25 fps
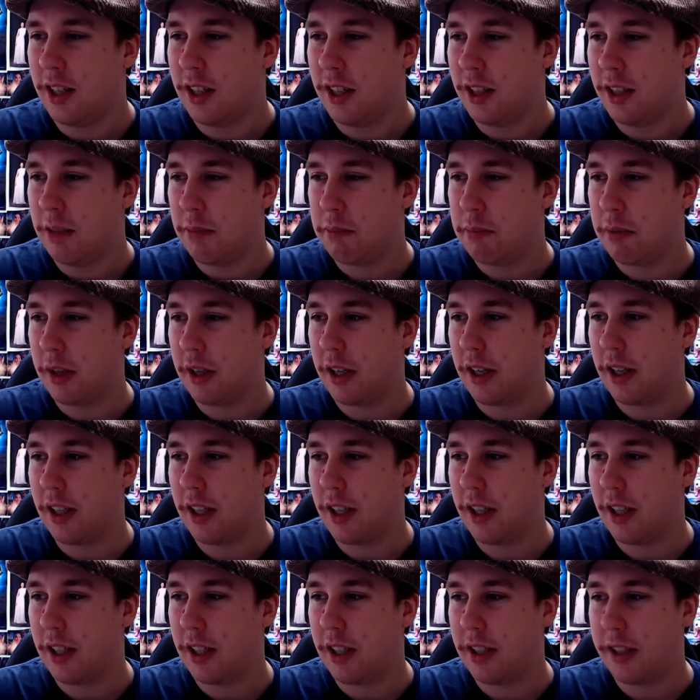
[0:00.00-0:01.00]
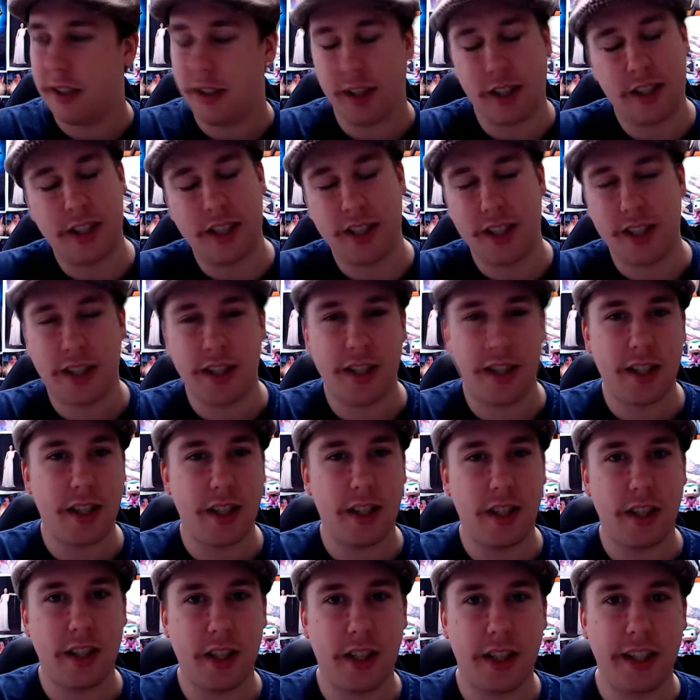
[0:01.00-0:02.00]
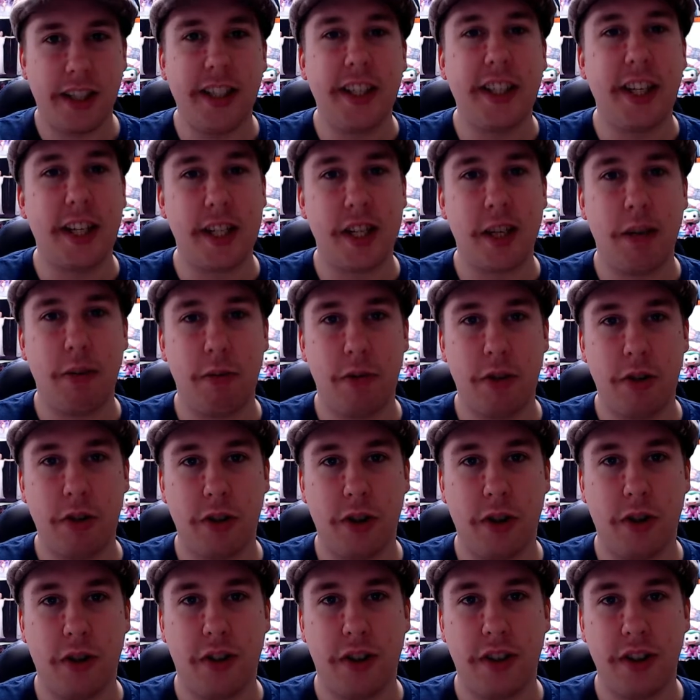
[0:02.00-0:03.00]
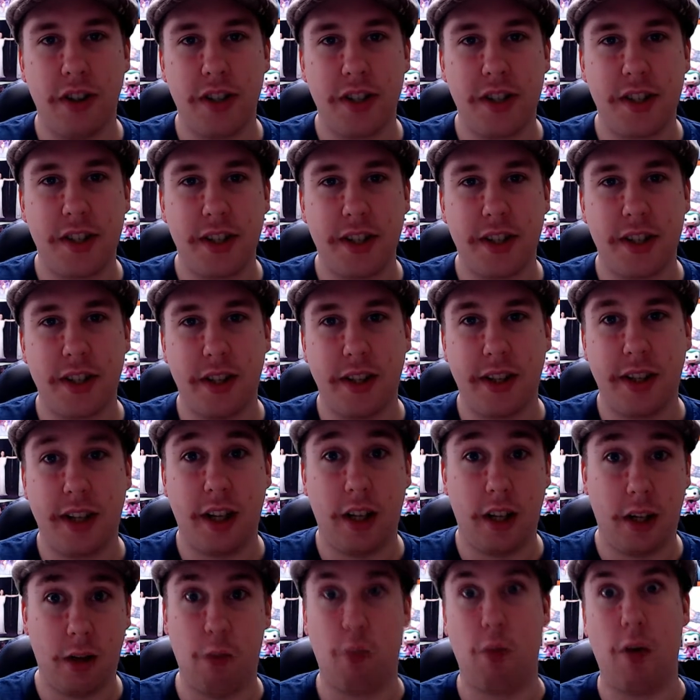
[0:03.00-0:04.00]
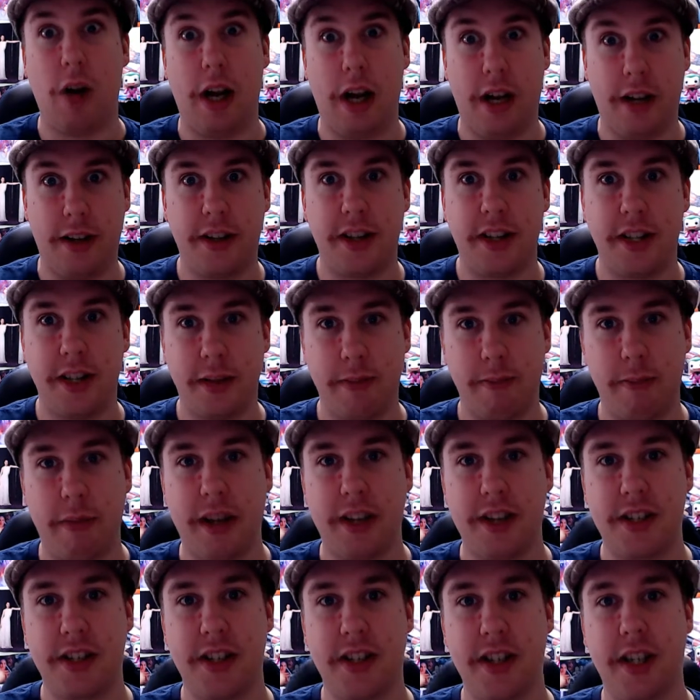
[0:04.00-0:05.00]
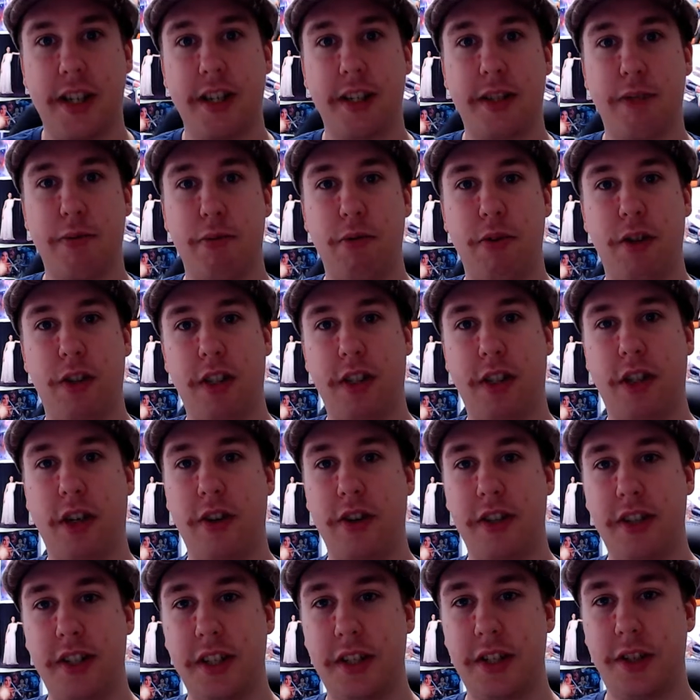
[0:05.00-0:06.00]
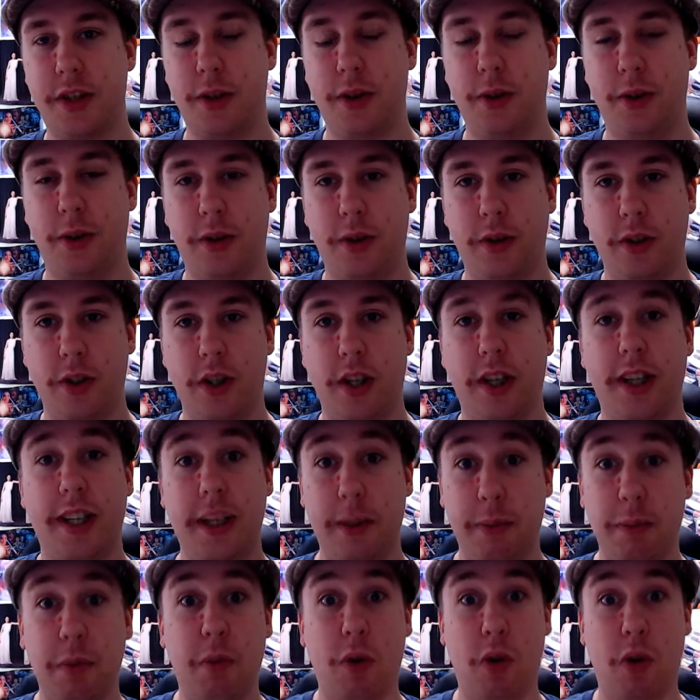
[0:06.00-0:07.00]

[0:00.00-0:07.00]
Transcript: but like you get some good authors, they're like, wow, this is amazing. This really goes into like more